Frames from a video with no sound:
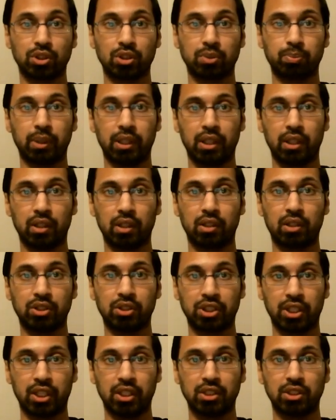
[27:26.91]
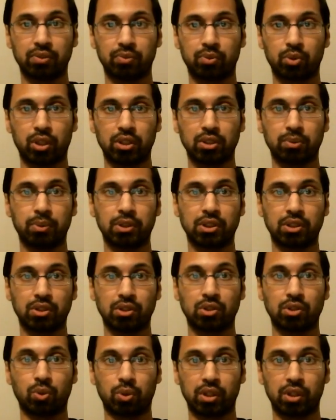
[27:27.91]
being the chains of
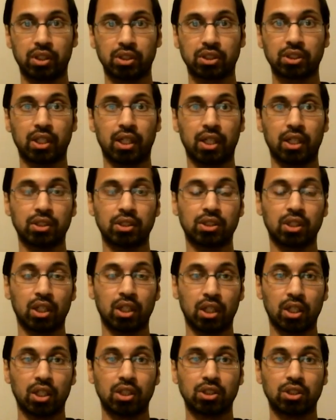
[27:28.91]
transmissions, or the isnads.